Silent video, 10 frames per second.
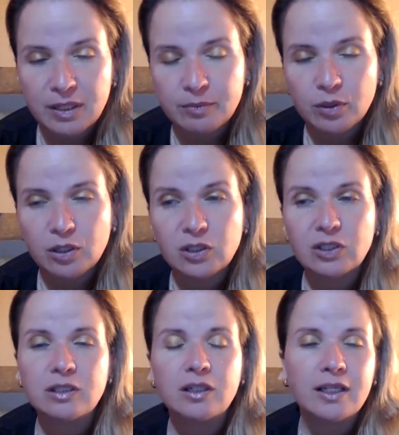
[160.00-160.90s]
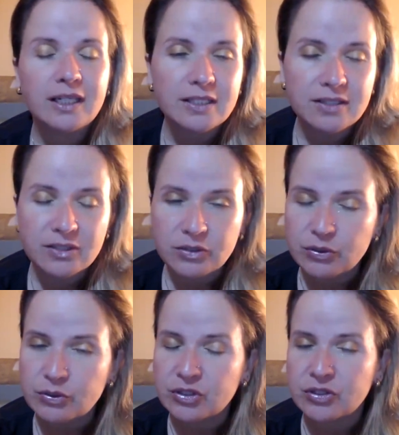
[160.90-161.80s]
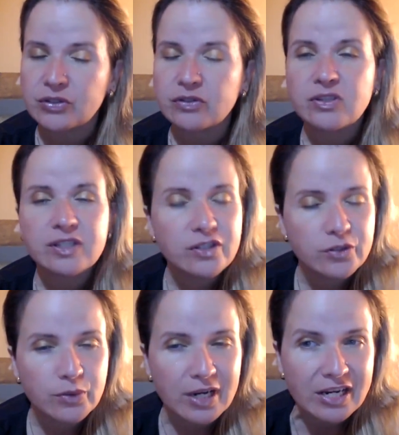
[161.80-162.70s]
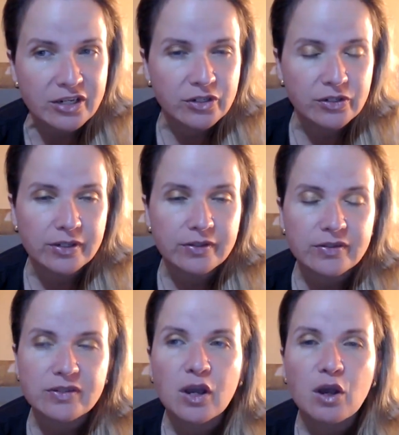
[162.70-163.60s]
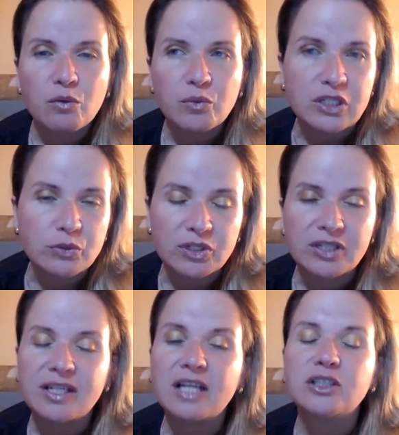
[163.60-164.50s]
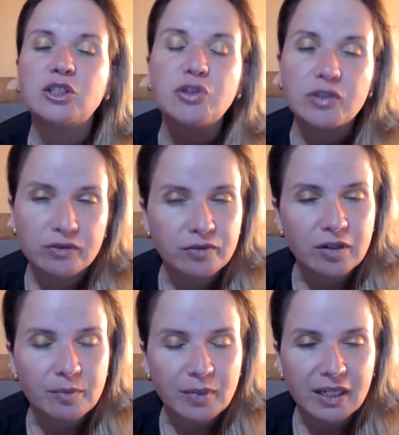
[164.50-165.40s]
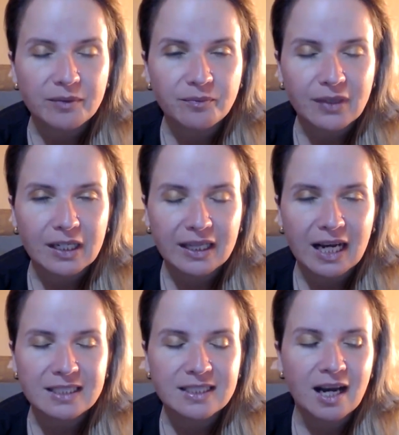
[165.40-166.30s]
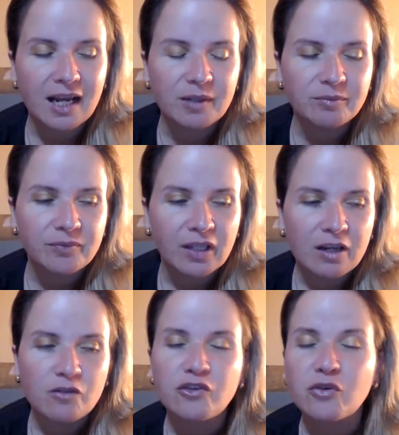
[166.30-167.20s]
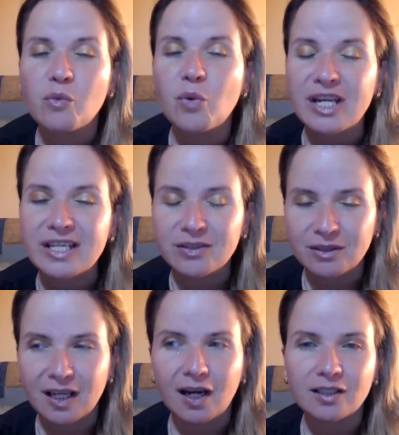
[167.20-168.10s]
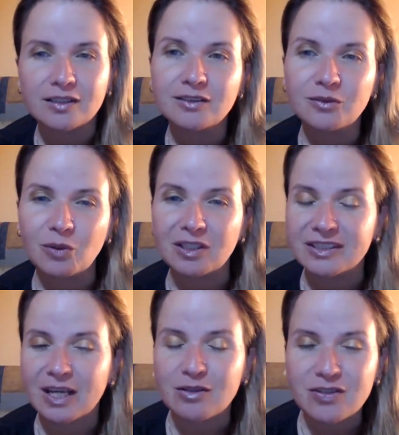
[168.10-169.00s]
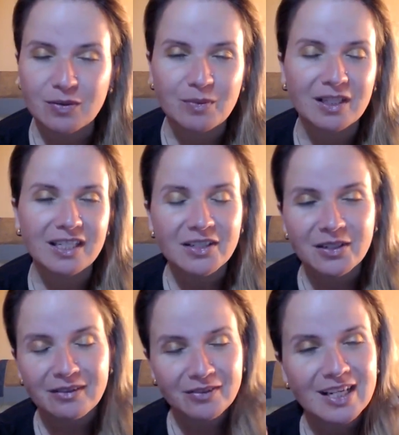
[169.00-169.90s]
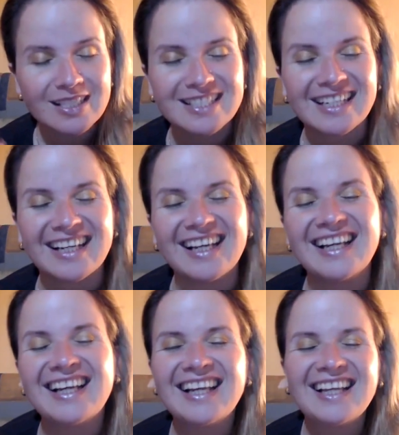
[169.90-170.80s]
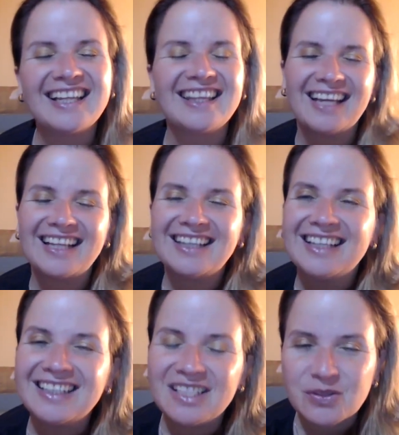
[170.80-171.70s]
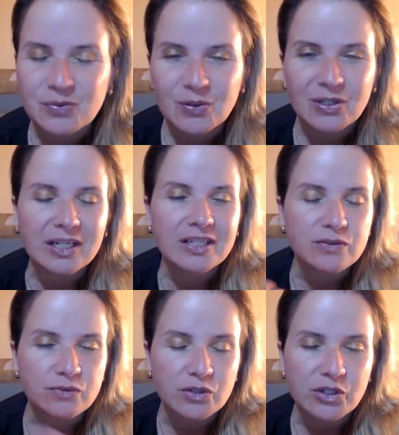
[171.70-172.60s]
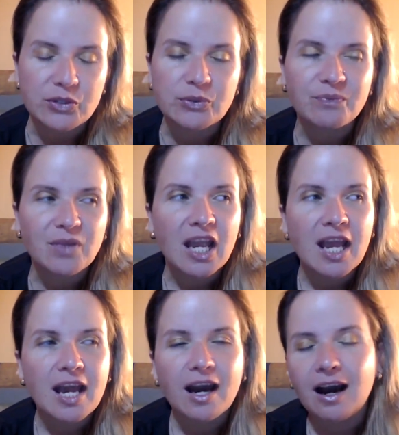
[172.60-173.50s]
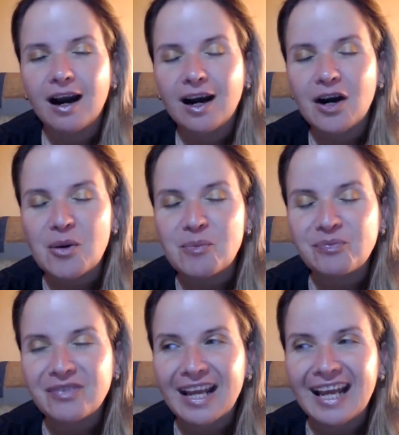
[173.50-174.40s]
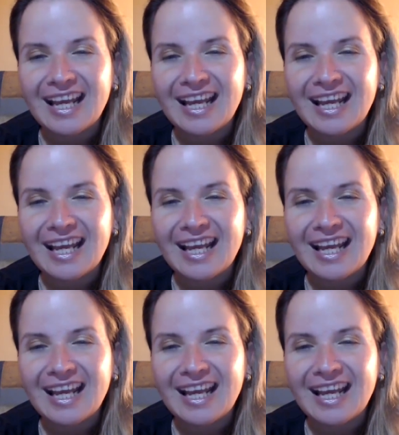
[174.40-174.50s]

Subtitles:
people, institutions, situations which were not good for me at that time for way too long. Well, sounds familiar? If yes, then this work is for you. And